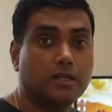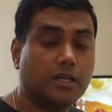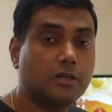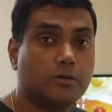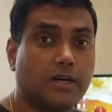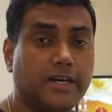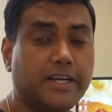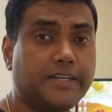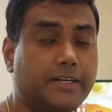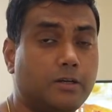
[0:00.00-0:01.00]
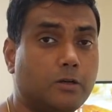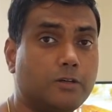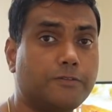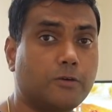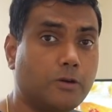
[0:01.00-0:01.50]
Now, I attend a lot
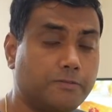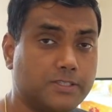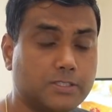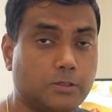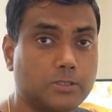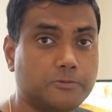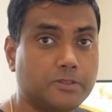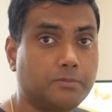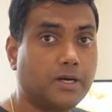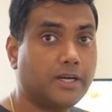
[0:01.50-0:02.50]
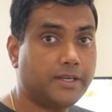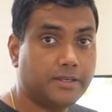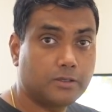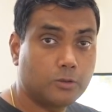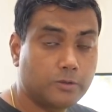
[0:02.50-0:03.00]
of conference calls with
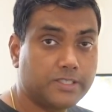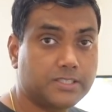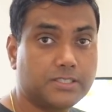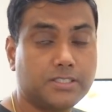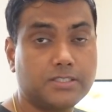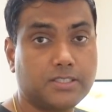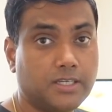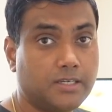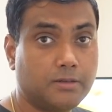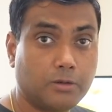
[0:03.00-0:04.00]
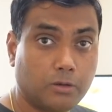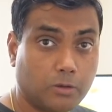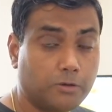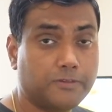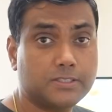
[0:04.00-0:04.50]
my co-researchers and
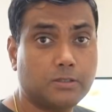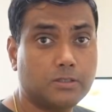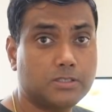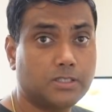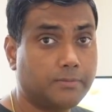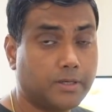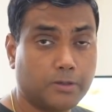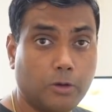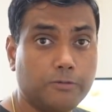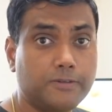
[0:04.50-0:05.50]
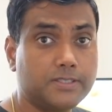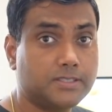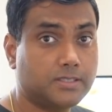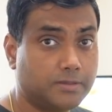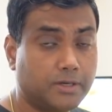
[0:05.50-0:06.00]
conference calls in the
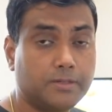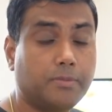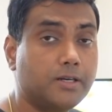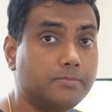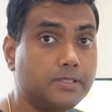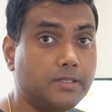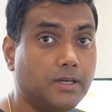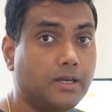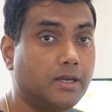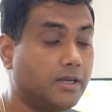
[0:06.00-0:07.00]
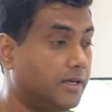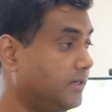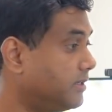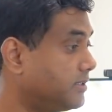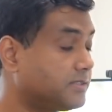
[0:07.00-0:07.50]
office in my department.
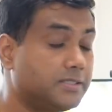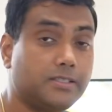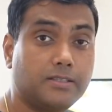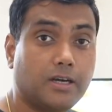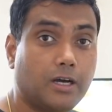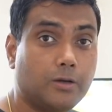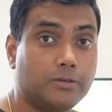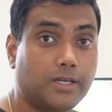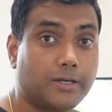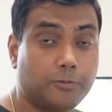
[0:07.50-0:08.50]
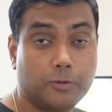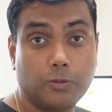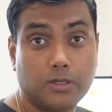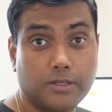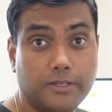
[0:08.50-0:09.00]
And let us see how that would
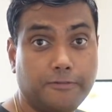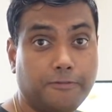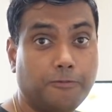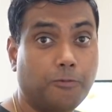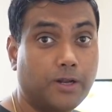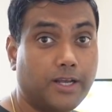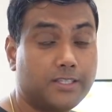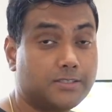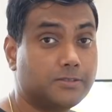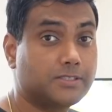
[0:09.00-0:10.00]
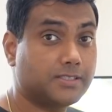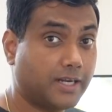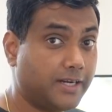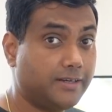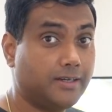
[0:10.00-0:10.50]
work if one has to
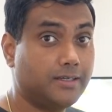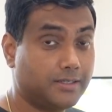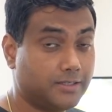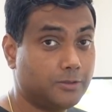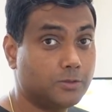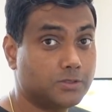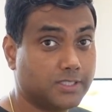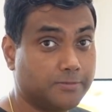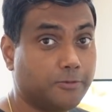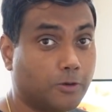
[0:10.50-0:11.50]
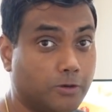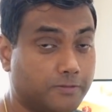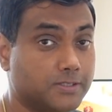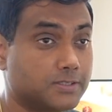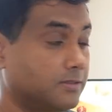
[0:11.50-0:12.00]
stand and attend those same
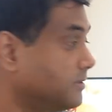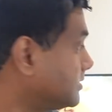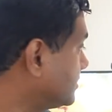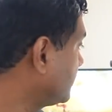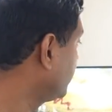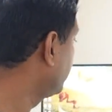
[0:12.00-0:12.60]
conference calls.